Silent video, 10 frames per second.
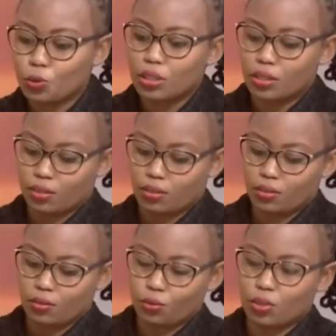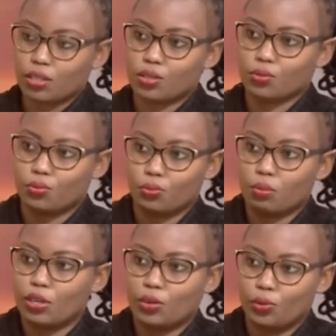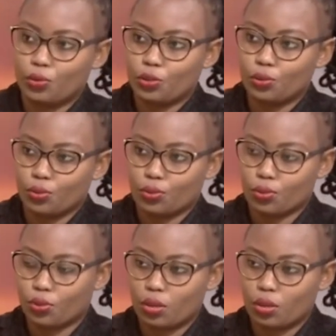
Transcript: Doing for these women or youth